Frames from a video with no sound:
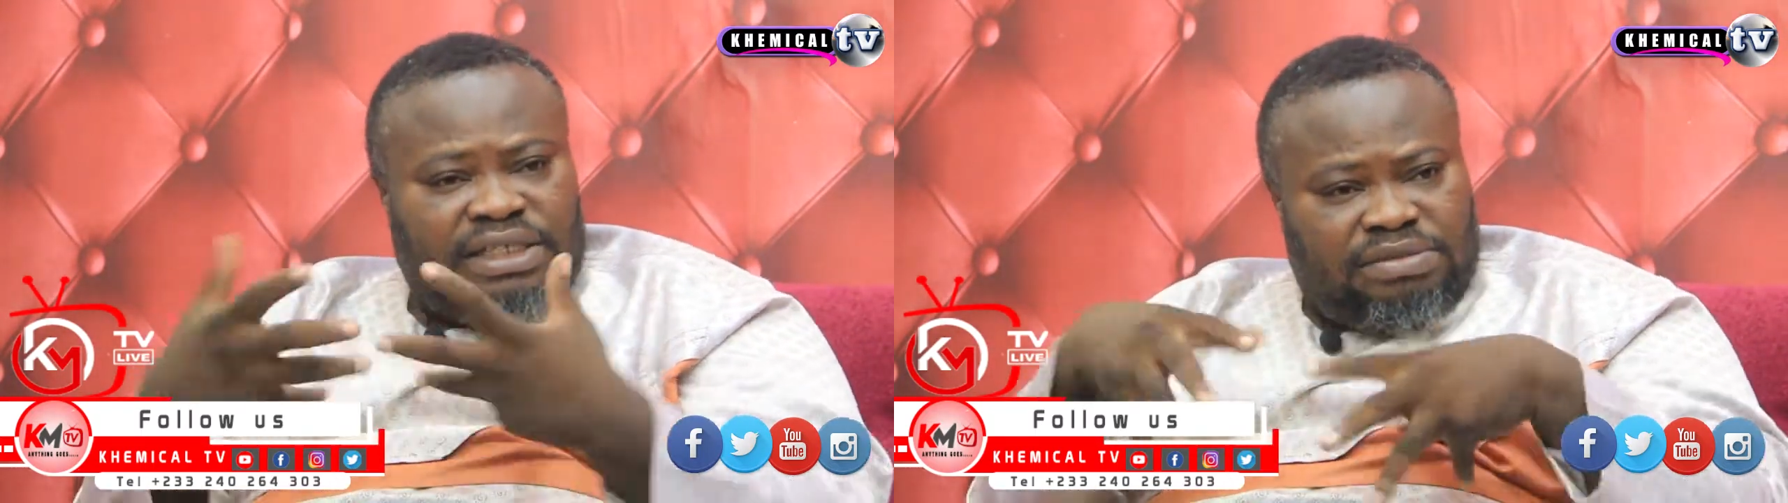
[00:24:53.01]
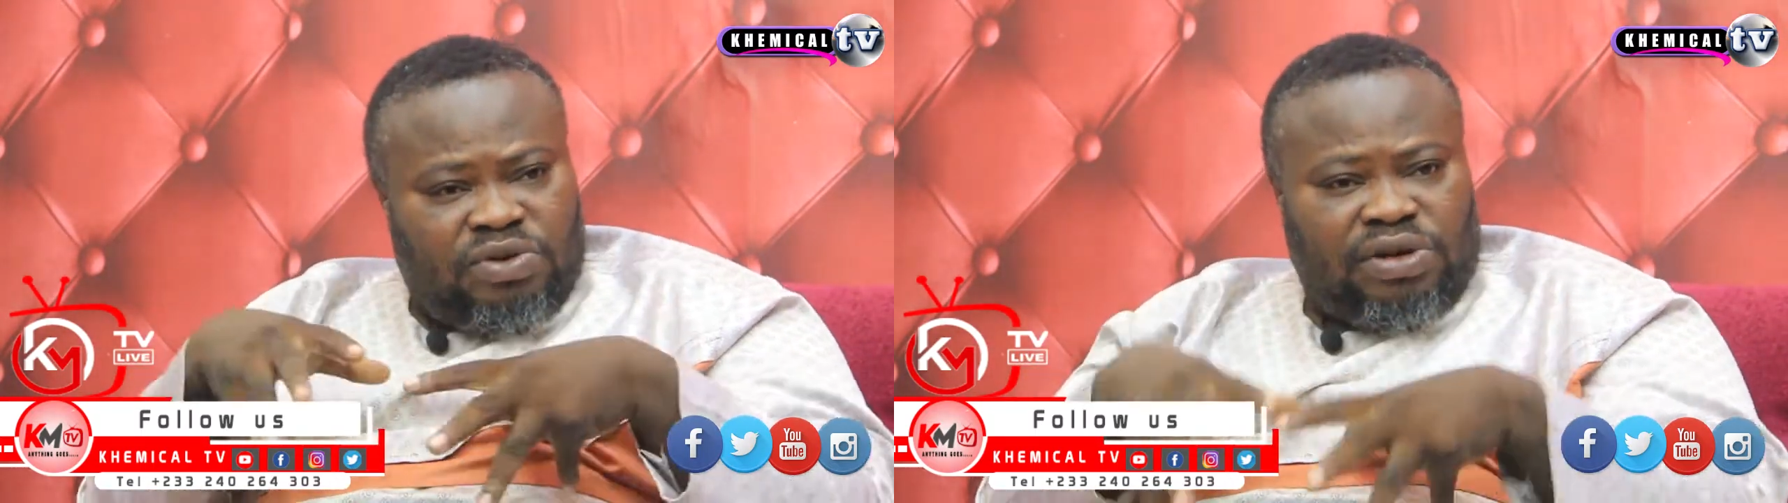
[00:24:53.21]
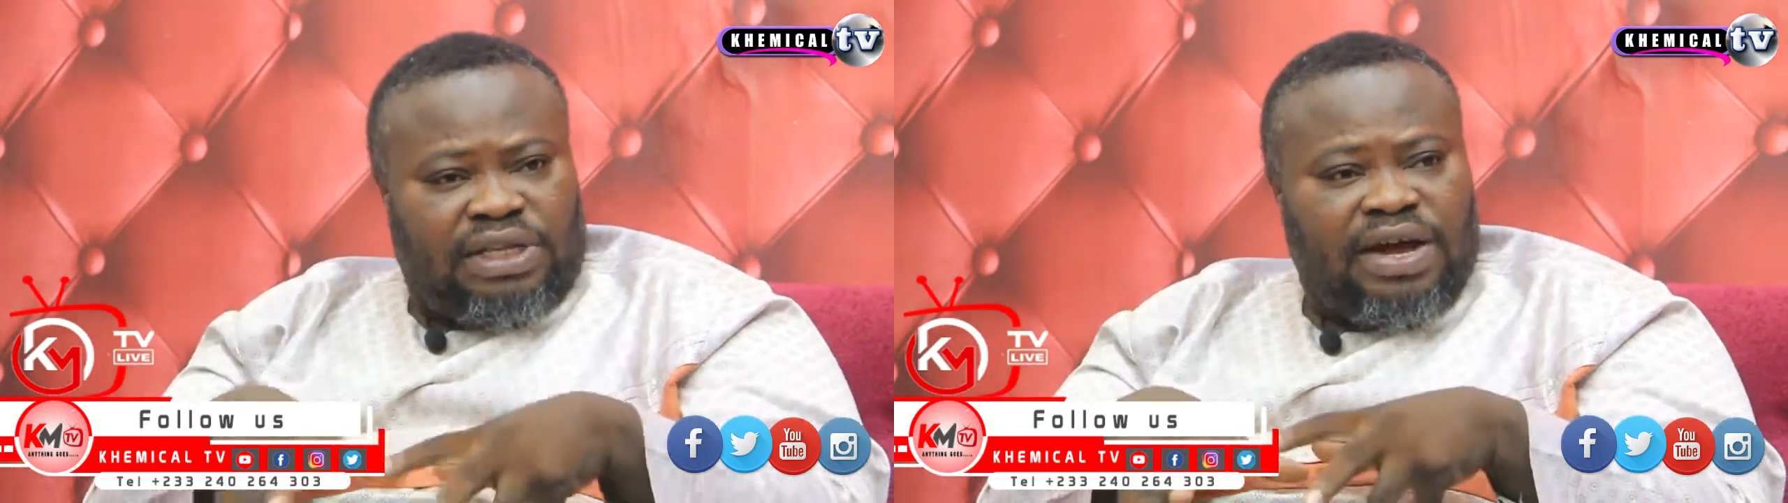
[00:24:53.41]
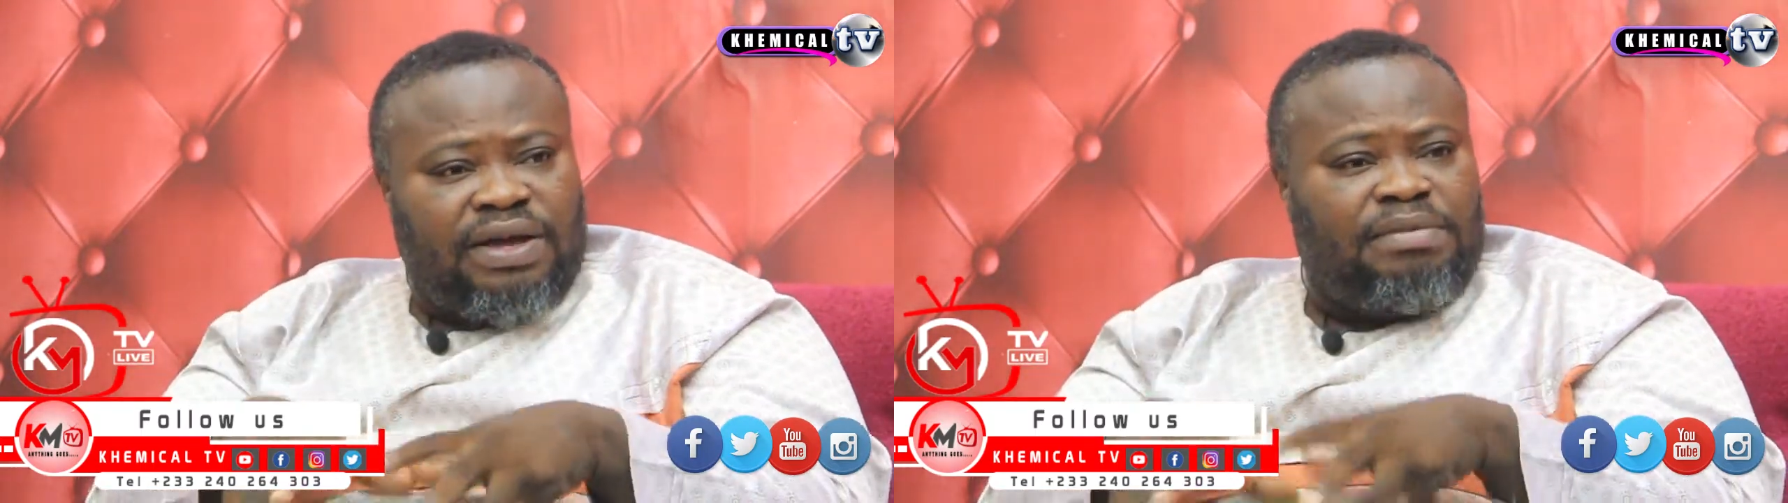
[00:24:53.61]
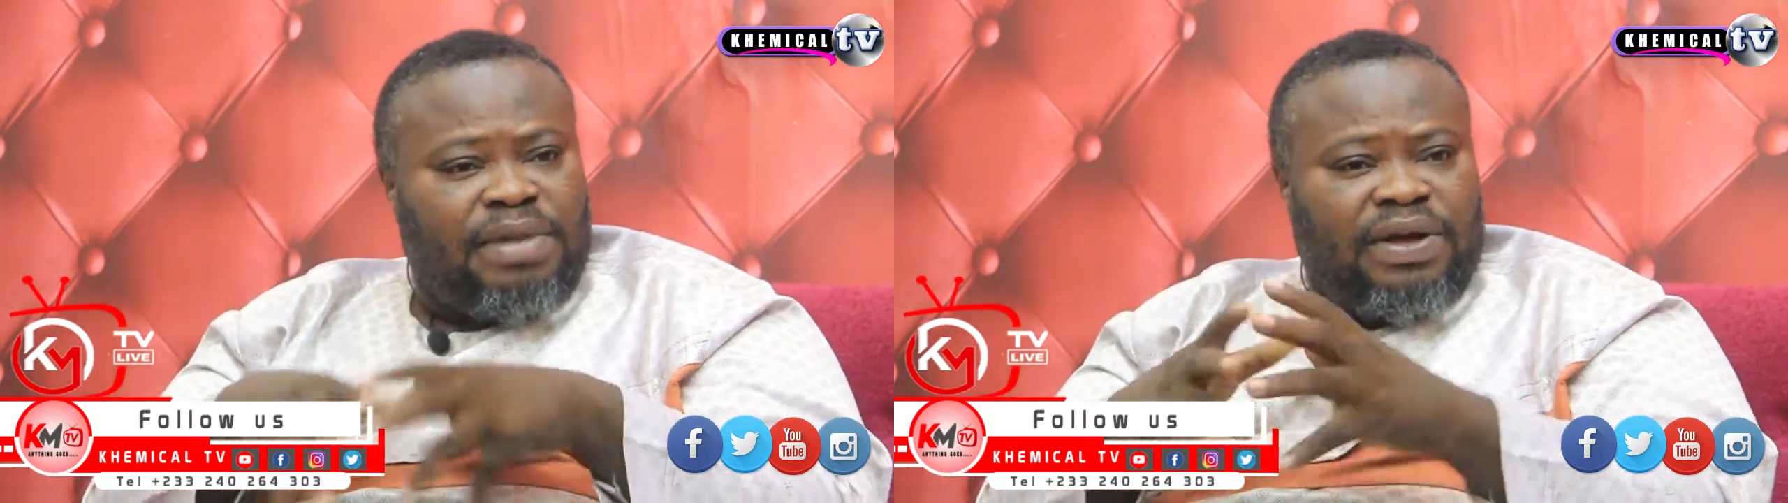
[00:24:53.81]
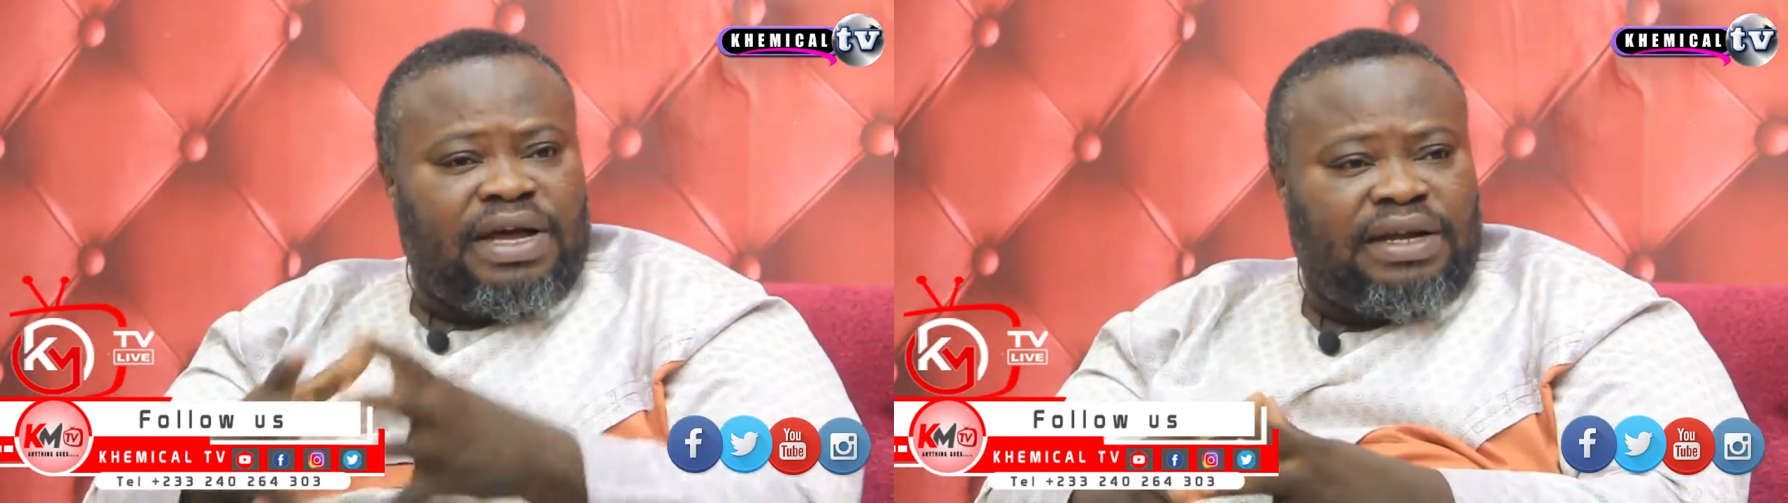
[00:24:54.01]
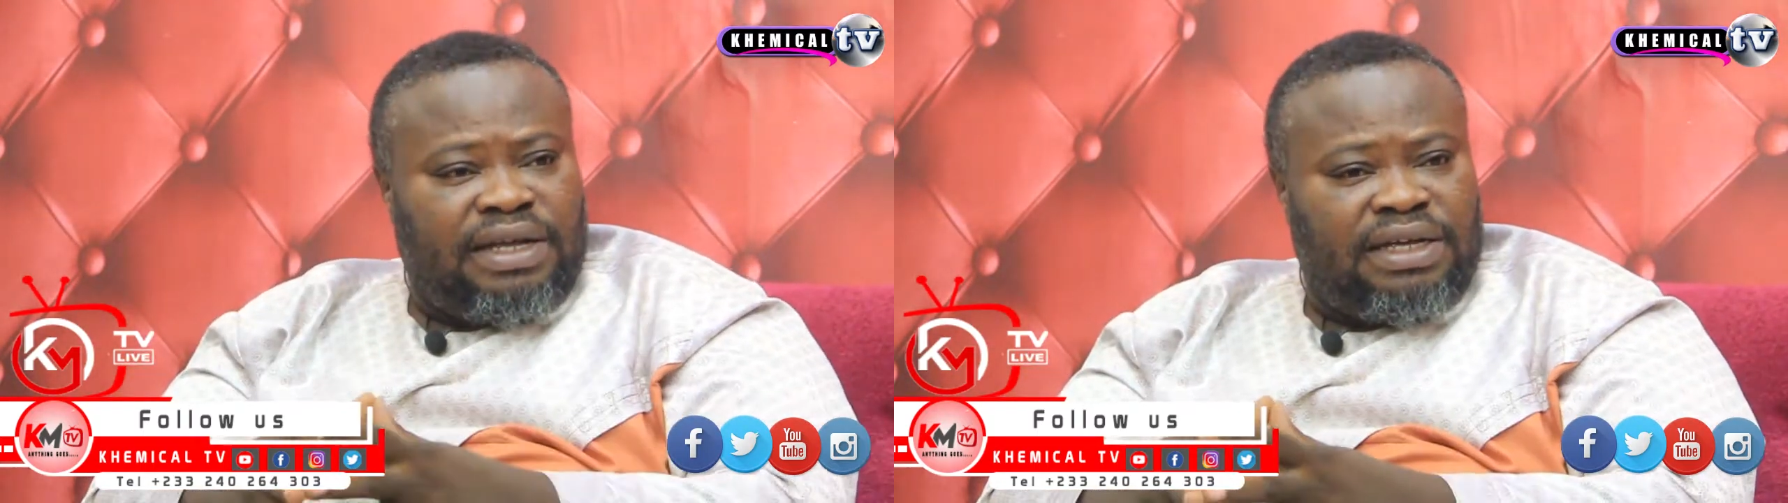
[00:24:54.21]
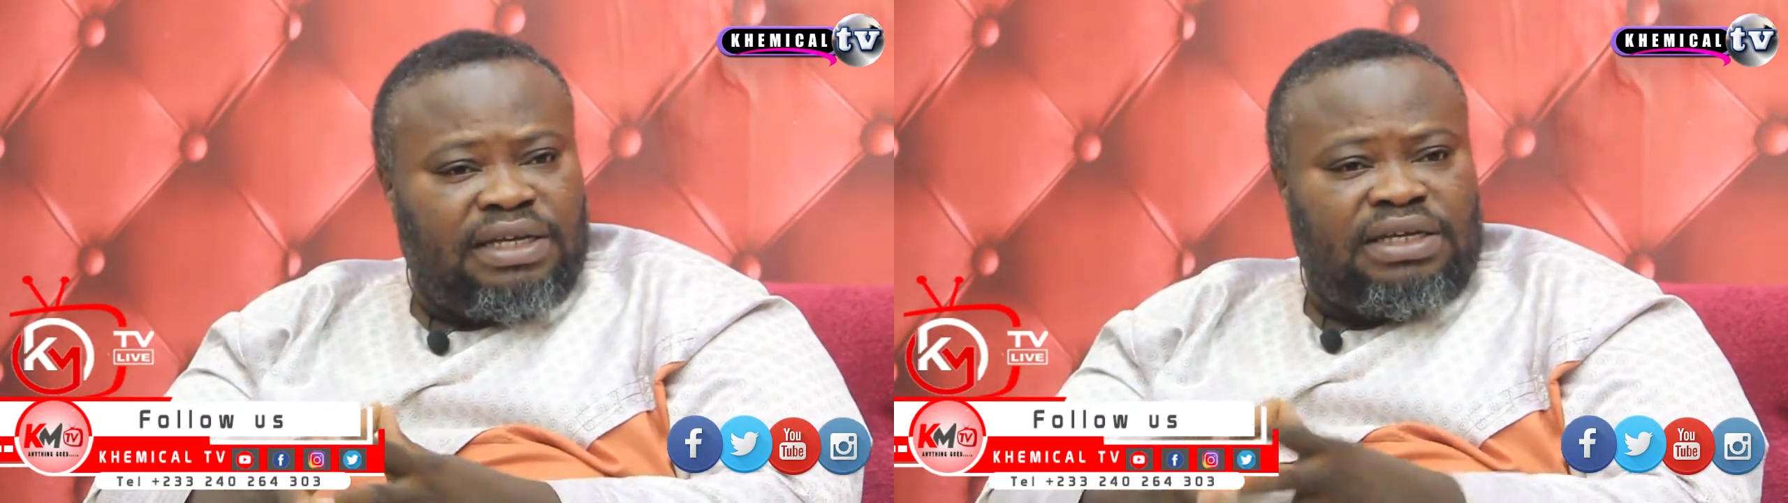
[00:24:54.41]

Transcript: timi kota ya ma yare